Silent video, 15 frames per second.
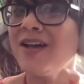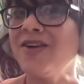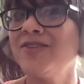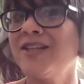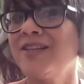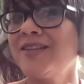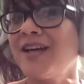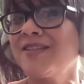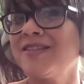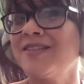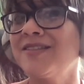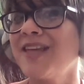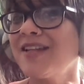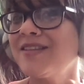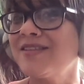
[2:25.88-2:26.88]
out that
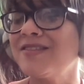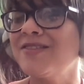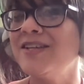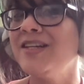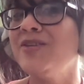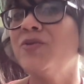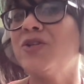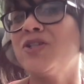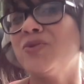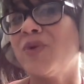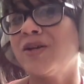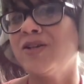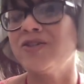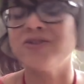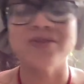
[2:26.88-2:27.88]
that's really what you
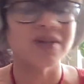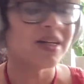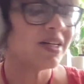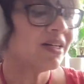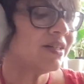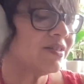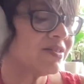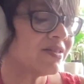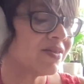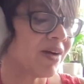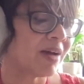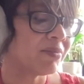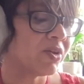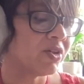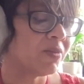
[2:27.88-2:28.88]
want to do. So
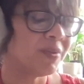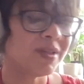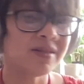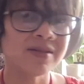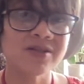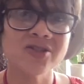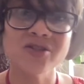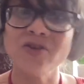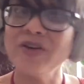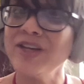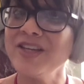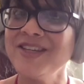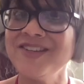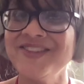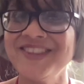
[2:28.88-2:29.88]
I'm going to be
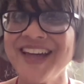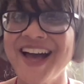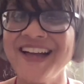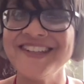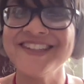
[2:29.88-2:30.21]
showing you that